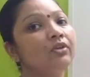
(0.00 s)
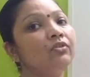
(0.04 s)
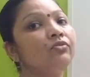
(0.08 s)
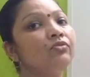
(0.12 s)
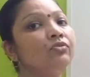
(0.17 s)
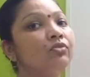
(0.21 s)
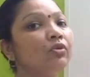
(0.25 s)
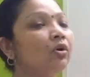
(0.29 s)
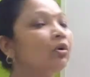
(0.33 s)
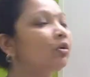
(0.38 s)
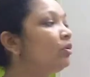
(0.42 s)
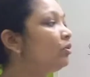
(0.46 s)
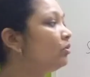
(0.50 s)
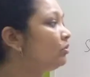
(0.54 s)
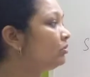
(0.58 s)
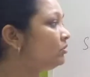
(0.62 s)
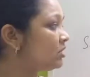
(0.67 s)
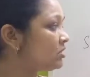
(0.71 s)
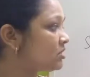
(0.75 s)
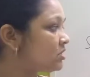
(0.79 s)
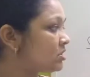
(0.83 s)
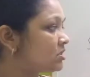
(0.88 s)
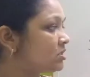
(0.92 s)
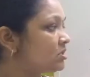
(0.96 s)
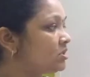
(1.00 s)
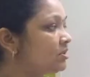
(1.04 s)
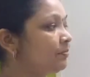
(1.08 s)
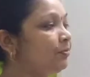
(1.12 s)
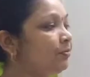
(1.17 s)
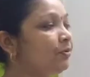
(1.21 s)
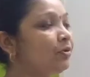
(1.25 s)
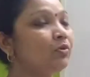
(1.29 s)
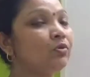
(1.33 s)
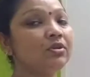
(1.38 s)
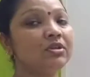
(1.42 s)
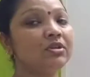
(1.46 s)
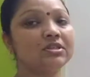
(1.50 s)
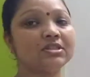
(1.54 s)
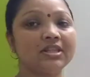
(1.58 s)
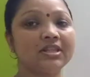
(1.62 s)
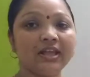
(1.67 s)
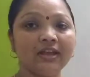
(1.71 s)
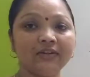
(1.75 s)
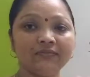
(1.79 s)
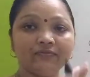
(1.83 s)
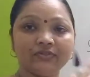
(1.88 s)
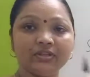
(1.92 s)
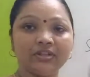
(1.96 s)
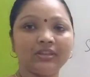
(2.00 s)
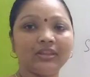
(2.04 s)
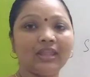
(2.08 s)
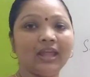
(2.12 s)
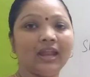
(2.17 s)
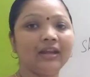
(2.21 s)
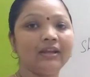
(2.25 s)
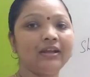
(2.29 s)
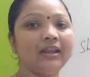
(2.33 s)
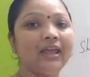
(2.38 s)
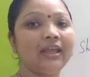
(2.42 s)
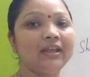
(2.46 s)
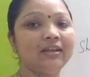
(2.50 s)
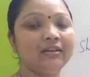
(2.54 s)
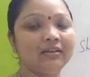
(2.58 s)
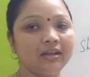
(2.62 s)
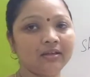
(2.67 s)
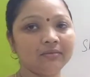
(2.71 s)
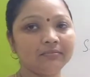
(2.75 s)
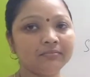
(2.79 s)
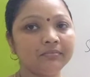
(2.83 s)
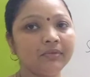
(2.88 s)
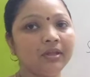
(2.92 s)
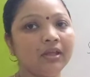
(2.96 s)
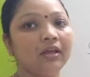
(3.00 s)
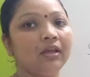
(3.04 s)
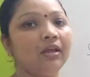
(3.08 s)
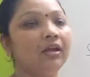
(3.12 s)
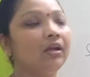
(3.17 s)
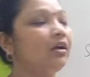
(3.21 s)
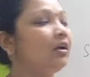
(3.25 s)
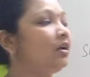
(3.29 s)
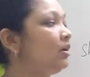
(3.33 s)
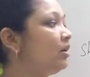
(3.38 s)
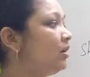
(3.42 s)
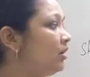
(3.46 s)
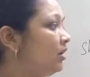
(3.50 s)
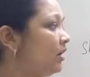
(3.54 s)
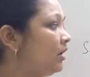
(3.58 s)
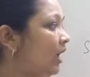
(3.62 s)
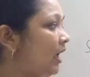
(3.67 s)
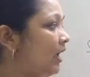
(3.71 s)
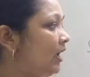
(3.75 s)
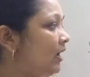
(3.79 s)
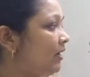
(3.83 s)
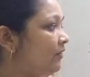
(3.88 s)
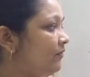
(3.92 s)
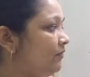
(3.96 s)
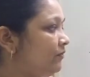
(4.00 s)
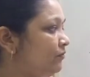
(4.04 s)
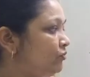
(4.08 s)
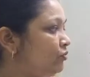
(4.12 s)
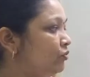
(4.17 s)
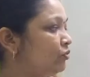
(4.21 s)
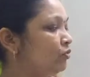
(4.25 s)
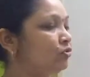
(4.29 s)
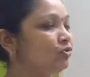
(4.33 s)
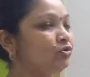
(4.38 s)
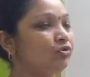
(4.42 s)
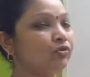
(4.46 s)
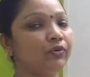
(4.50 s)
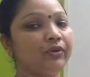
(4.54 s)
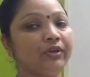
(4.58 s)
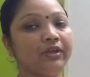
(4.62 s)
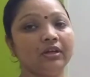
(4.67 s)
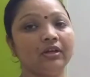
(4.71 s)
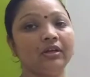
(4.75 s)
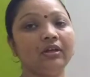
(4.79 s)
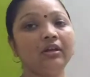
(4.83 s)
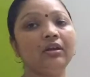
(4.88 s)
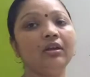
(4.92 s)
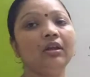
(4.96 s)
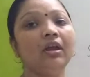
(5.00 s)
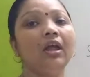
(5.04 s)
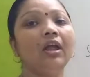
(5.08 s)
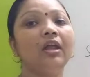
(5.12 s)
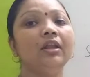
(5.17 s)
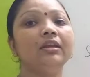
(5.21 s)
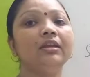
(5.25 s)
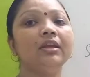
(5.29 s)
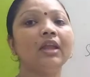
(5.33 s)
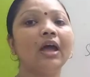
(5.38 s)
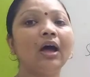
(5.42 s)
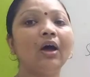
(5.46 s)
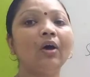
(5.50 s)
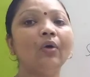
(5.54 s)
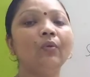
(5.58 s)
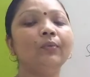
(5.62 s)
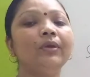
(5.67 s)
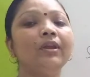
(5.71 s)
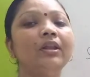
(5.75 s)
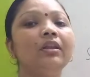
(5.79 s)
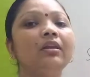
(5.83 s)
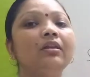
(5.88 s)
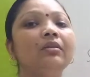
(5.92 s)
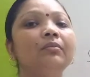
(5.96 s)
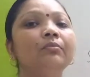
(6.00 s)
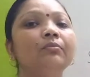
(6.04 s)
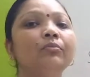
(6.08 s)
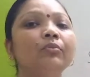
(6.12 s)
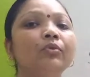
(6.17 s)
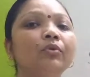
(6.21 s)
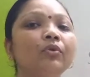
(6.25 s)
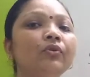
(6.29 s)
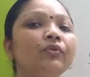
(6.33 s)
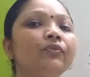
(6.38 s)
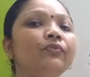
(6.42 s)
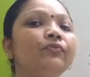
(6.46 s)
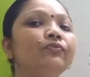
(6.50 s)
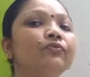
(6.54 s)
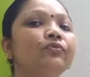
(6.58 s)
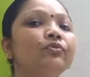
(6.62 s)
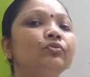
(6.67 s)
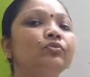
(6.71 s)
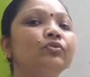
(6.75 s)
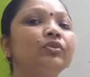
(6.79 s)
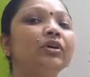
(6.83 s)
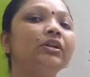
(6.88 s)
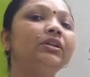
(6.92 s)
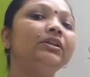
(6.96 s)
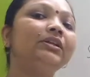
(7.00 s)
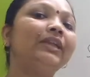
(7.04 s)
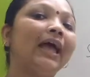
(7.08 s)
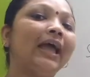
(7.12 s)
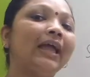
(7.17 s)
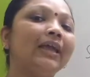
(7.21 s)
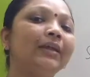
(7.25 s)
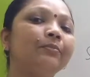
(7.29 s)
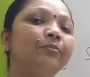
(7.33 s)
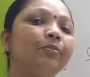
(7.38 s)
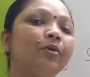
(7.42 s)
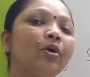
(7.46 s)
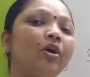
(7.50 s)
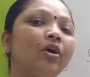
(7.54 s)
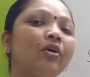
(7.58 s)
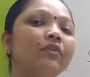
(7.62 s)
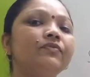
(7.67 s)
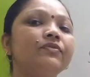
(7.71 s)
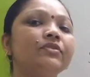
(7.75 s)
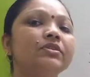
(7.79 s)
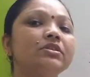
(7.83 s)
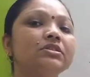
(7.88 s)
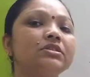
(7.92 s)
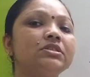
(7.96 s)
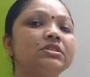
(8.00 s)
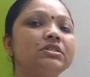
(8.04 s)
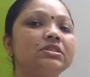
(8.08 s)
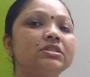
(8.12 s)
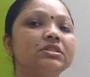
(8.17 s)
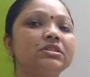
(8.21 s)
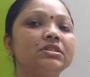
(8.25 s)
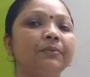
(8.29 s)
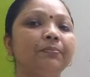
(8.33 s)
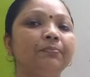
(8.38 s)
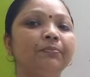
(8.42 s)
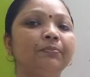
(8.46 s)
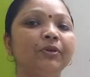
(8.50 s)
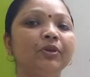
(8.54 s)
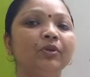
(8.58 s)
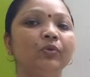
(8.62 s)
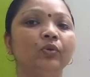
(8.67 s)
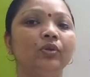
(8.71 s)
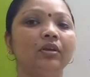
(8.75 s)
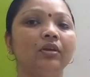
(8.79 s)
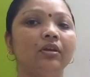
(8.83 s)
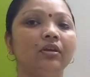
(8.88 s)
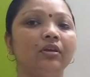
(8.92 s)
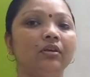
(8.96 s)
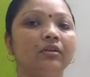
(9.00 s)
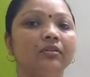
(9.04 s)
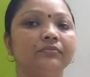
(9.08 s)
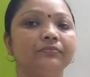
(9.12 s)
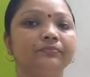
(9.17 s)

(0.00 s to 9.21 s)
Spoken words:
So this stipule is left in that diagram. I have told you here. Now we'll move to the type of stipule.